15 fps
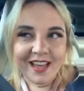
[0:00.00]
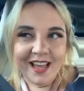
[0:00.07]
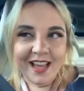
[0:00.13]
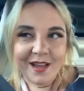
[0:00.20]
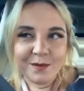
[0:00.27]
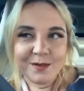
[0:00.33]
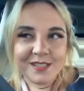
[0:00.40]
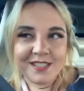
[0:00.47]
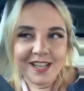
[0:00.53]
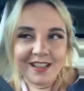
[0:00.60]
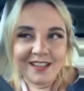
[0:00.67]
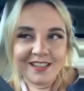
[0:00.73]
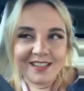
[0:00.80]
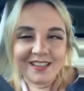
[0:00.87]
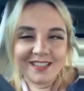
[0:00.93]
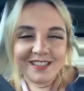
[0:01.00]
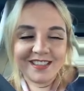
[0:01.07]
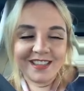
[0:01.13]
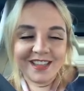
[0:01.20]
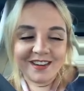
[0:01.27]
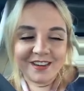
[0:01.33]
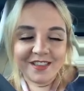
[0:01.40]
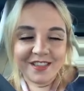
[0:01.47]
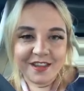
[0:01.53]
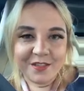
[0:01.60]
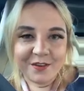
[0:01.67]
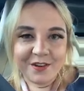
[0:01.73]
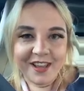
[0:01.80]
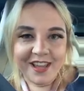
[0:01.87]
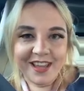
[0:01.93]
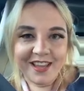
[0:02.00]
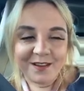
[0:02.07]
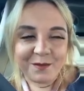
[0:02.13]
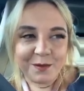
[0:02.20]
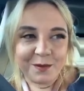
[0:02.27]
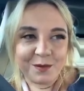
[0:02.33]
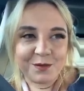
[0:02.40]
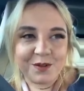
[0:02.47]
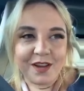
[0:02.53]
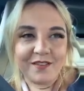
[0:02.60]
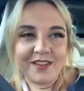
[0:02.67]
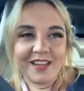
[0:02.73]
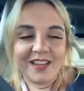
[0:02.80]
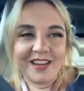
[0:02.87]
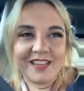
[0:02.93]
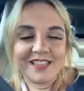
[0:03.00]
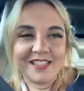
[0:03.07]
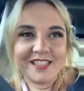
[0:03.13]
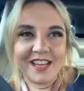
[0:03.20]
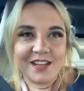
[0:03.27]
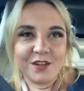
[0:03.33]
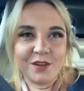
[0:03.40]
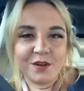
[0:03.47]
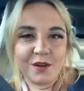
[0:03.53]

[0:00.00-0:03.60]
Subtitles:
I was telling Larry the other day and we were driving and I said,